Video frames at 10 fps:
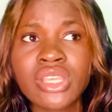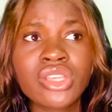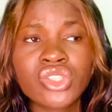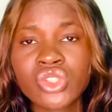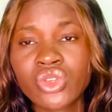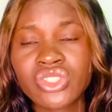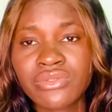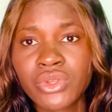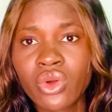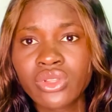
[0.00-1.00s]
such
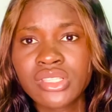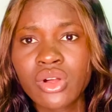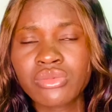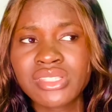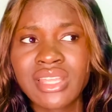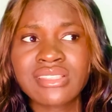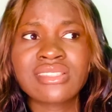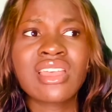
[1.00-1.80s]
difficult circumstances.